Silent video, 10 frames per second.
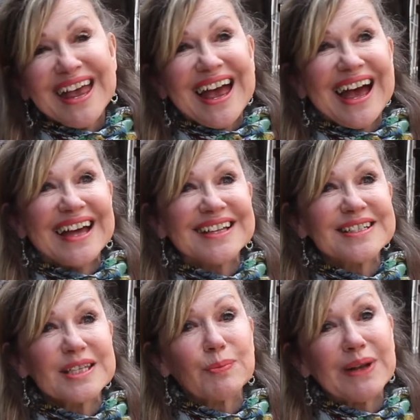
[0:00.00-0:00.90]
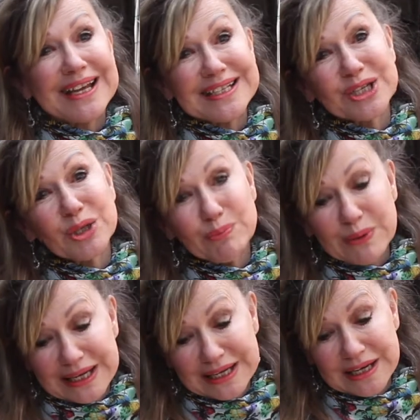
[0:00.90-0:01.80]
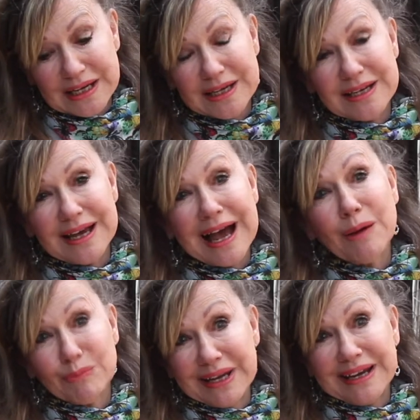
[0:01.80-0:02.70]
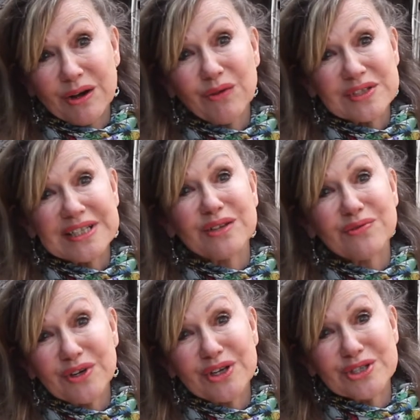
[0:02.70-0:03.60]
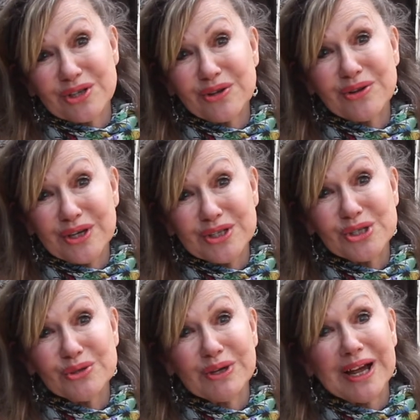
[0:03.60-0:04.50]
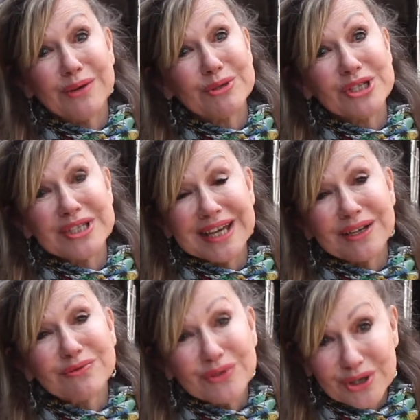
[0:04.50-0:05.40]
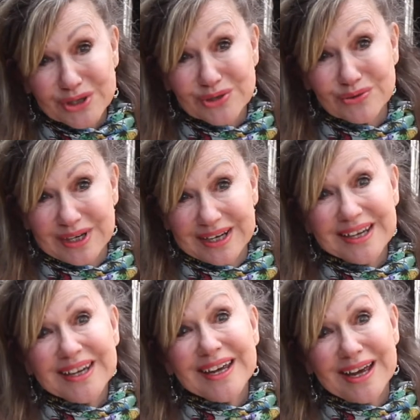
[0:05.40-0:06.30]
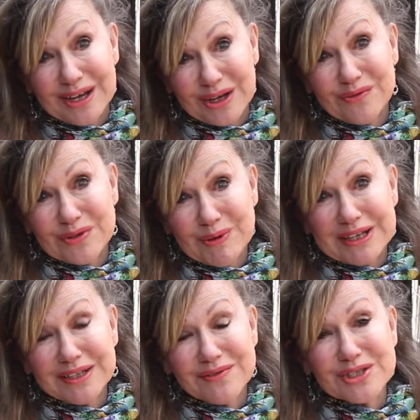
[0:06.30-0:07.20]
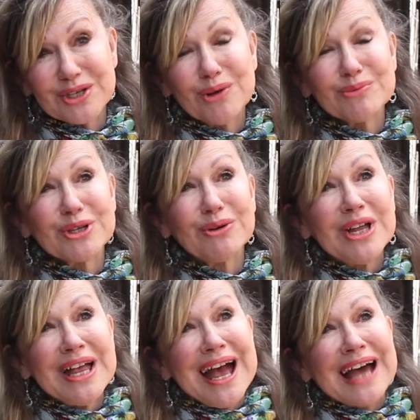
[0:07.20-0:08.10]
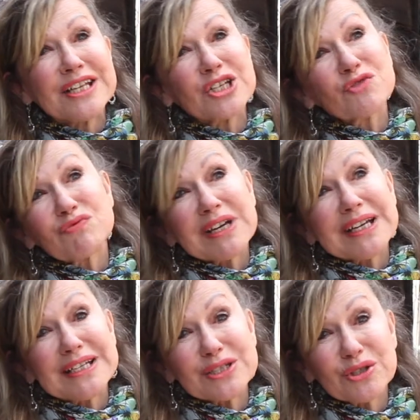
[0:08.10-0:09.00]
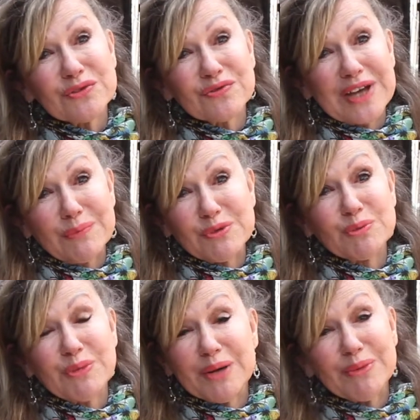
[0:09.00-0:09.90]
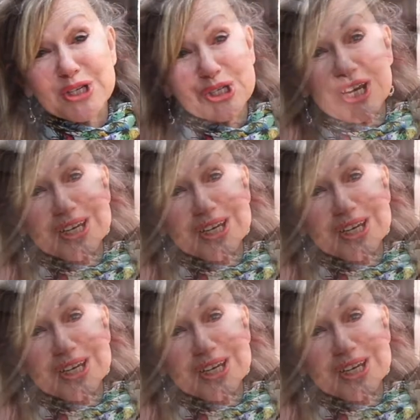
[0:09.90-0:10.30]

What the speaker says: and the play is going to be happening obviously the 1st to the 3rd of July, which is the anniversary of the Battle of the Somme. So, and it just really sort of captured my imagination.